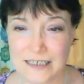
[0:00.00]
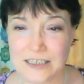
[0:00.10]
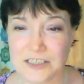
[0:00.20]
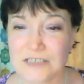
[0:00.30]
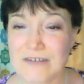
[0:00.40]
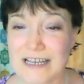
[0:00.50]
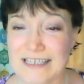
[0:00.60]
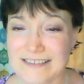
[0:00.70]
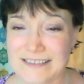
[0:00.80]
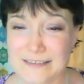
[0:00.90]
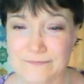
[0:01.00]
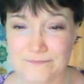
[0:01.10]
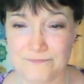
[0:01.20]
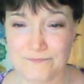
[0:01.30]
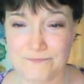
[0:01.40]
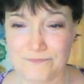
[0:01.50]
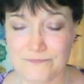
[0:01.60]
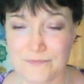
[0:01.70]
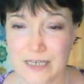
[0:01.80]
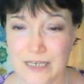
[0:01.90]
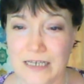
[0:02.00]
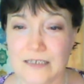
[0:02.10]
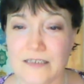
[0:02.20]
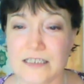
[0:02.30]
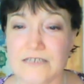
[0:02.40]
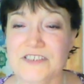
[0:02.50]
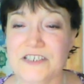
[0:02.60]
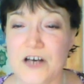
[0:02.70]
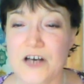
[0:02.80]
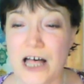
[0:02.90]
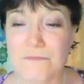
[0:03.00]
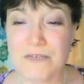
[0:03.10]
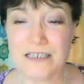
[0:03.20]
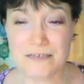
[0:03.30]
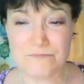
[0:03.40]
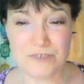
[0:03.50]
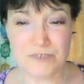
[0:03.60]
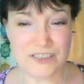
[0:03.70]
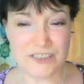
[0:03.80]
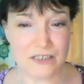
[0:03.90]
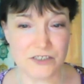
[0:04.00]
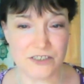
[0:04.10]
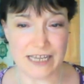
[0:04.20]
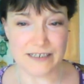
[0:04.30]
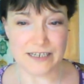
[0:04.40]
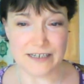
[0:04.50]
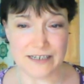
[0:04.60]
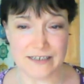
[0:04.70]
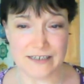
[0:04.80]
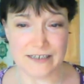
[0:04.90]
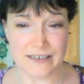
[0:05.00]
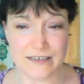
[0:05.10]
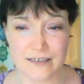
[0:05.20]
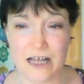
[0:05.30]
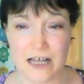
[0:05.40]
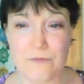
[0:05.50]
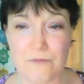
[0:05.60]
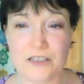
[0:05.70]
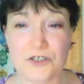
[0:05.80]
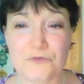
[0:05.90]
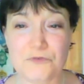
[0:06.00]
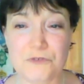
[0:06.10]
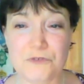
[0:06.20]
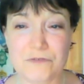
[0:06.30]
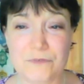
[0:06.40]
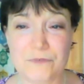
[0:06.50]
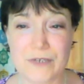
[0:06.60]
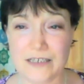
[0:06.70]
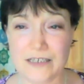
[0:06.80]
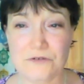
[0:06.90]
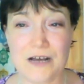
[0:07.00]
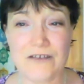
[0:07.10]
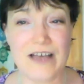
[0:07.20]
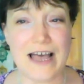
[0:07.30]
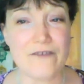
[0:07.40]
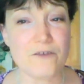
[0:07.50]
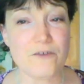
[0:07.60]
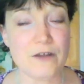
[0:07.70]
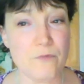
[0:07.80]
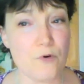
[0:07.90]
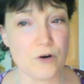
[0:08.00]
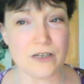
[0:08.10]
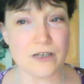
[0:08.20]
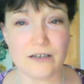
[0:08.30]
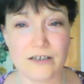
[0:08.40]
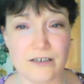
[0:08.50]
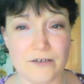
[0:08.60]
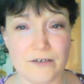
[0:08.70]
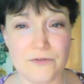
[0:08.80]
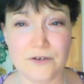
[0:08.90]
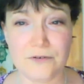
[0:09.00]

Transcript: She writes, "There is a common misunderstanding among the human beings who have ever been born on Earth